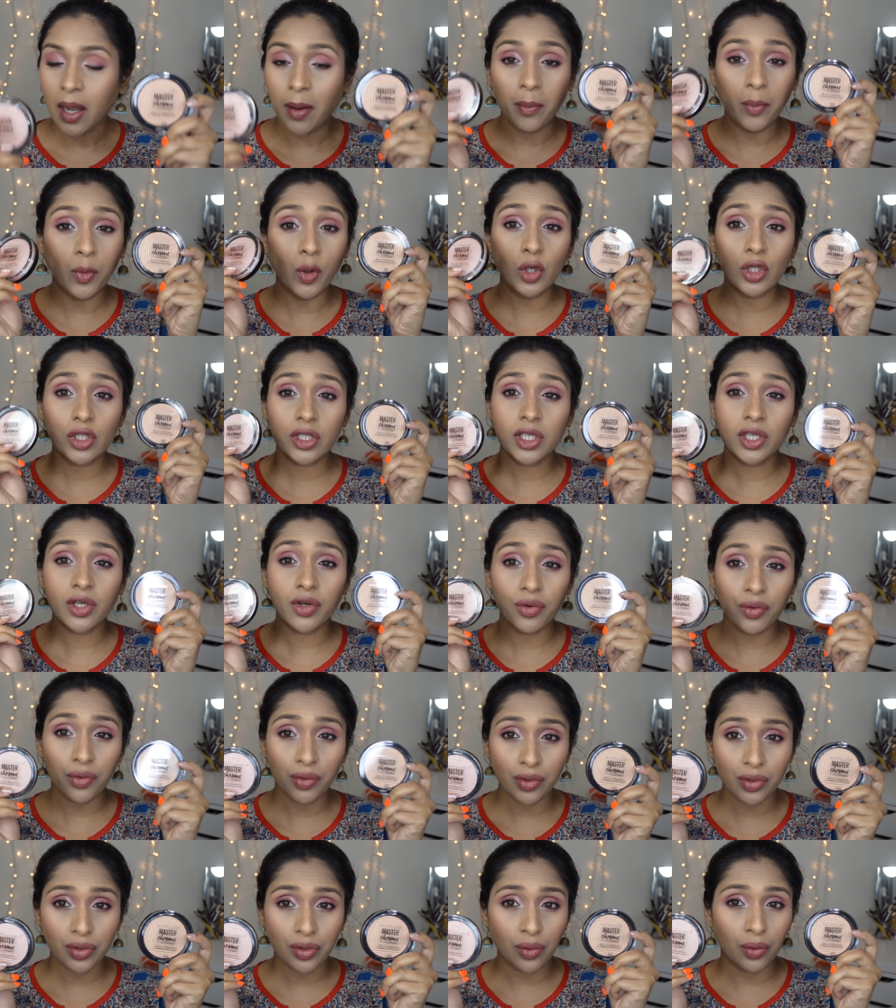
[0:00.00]
Molten
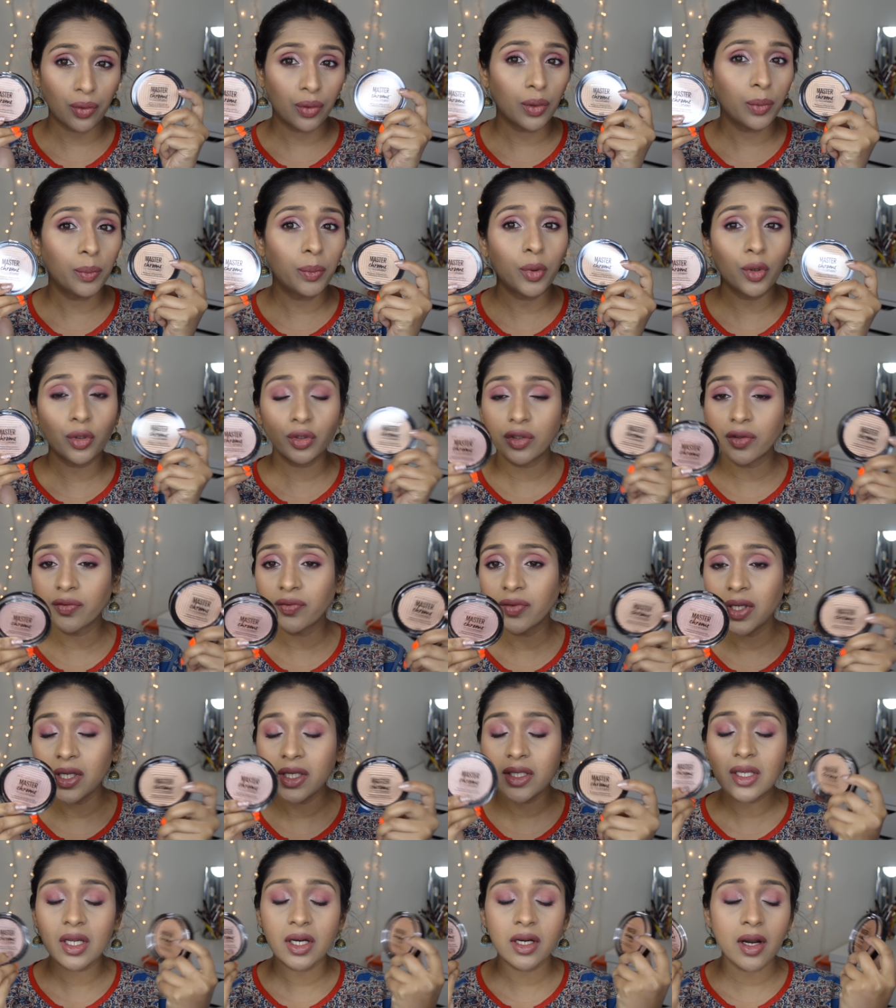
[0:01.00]
Rose Gold. Both of
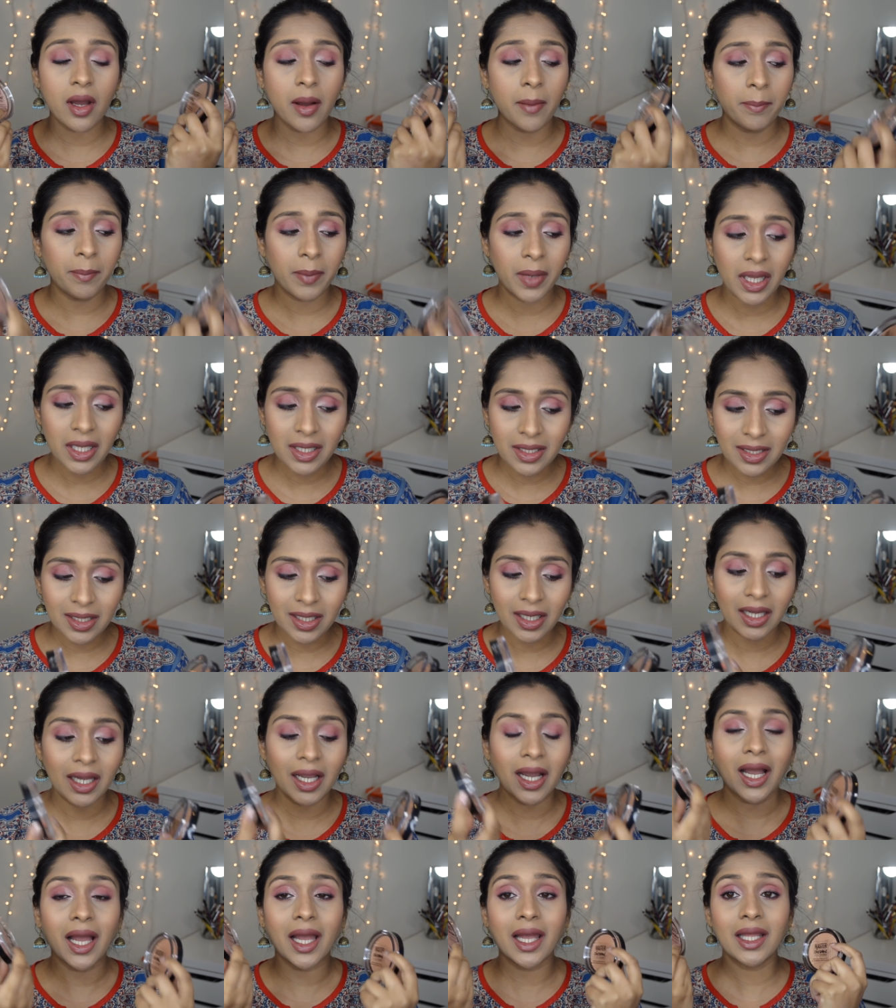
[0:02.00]
these are
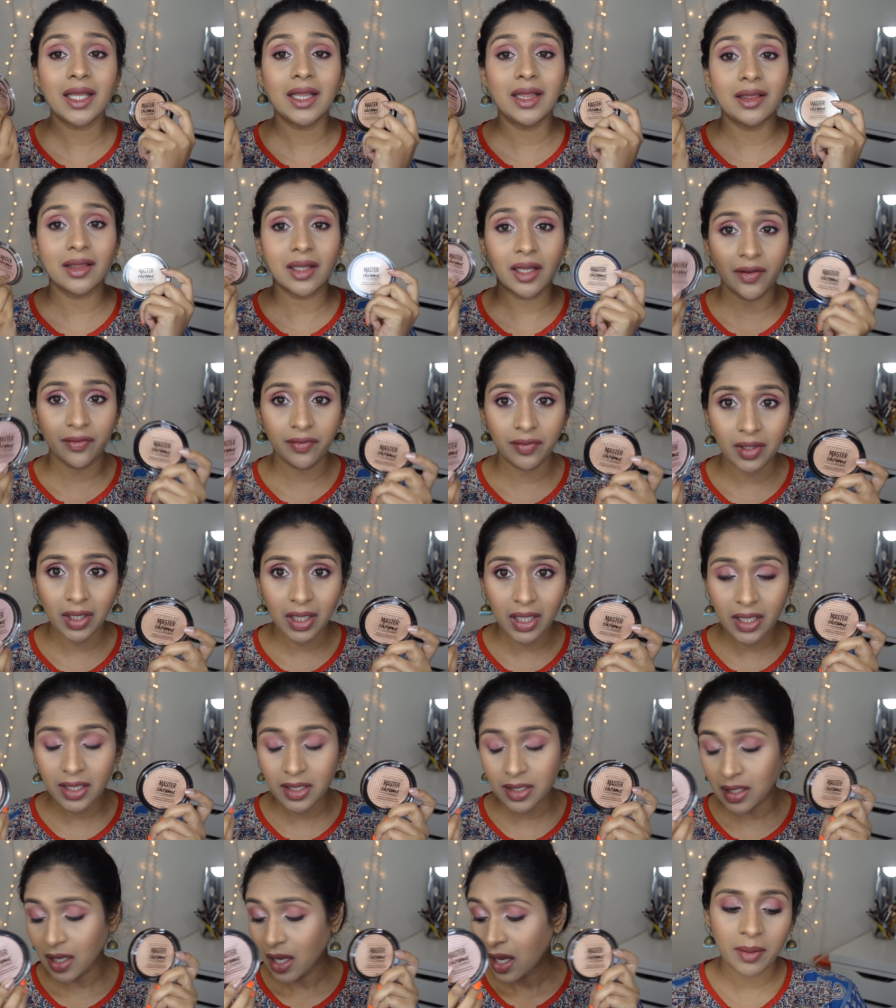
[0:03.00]
amazing. I love
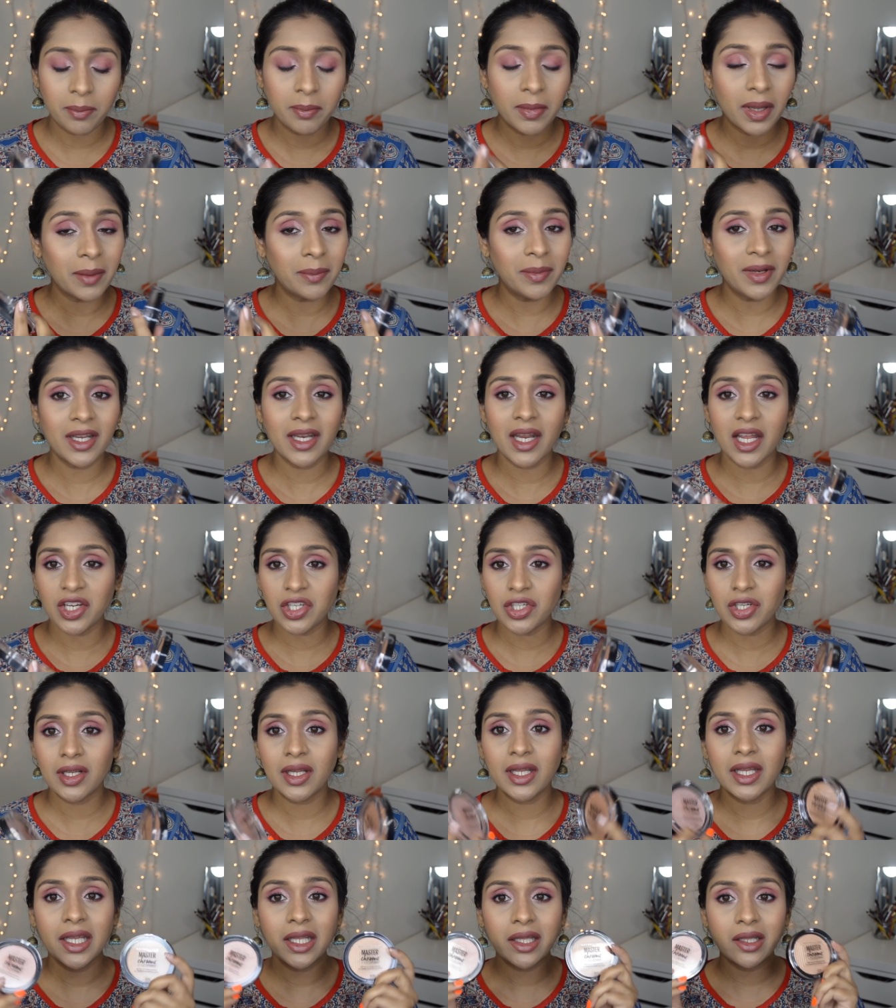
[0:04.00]
these. Maybelline
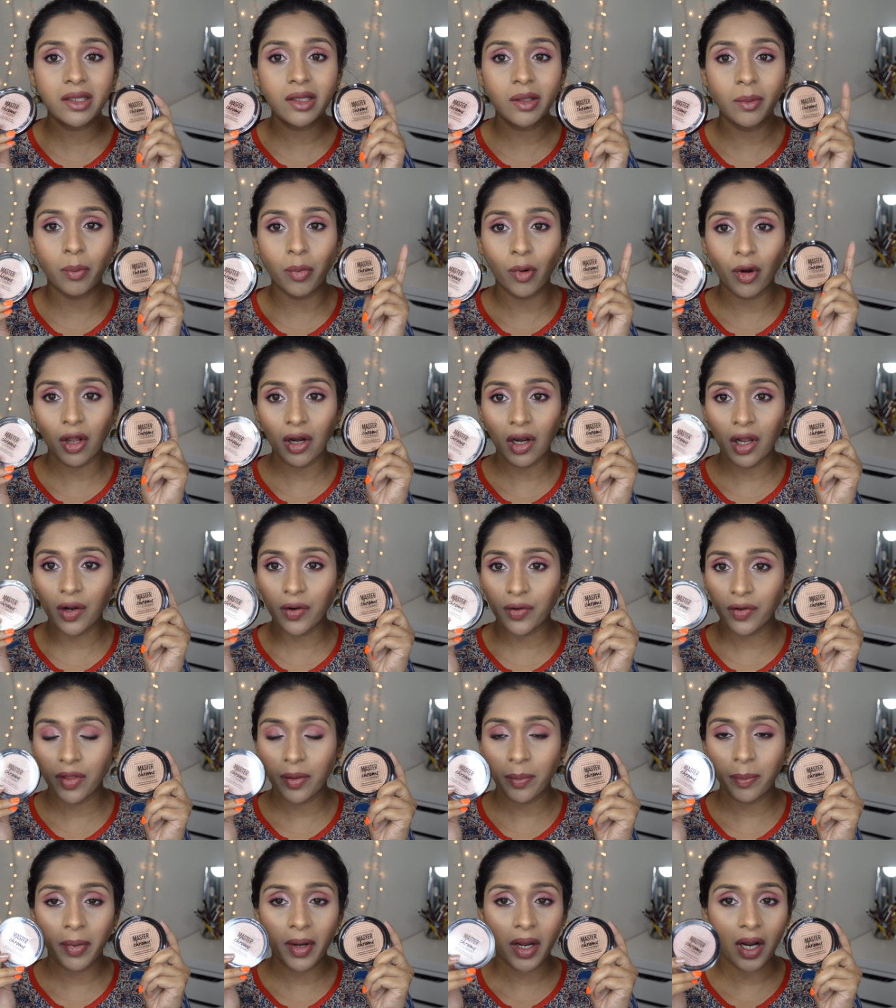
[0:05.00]
actually hit the ball out
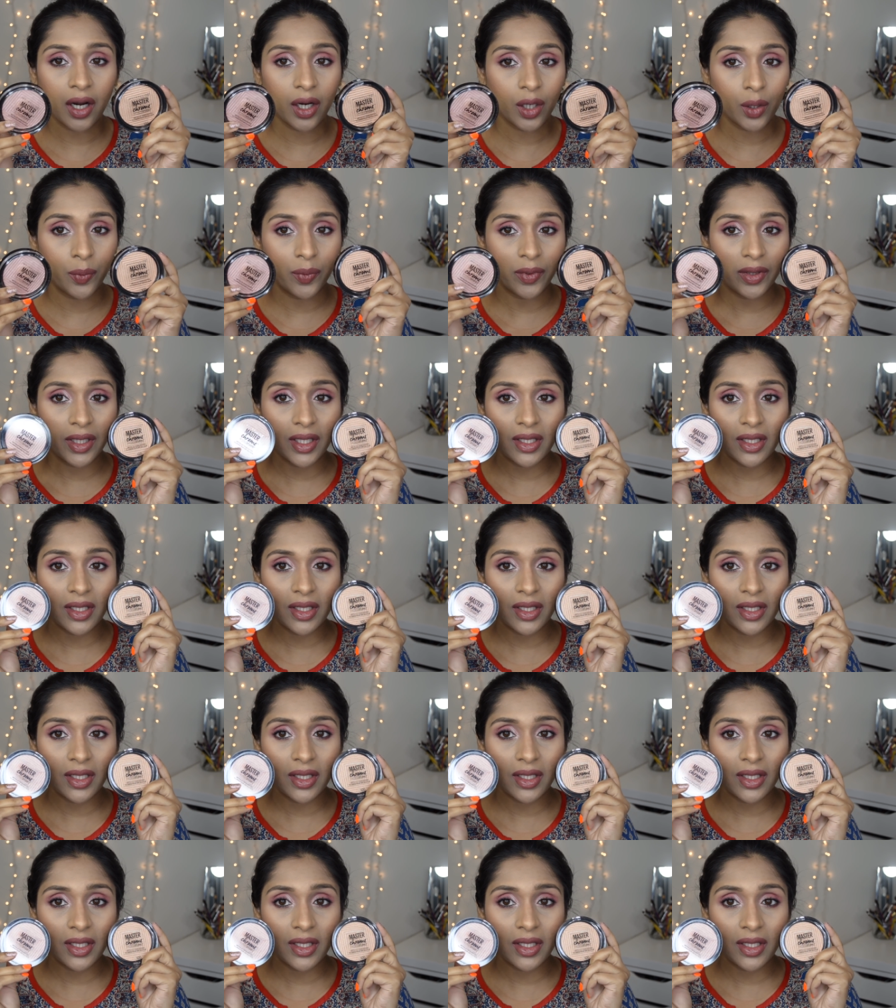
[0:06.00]
of the park with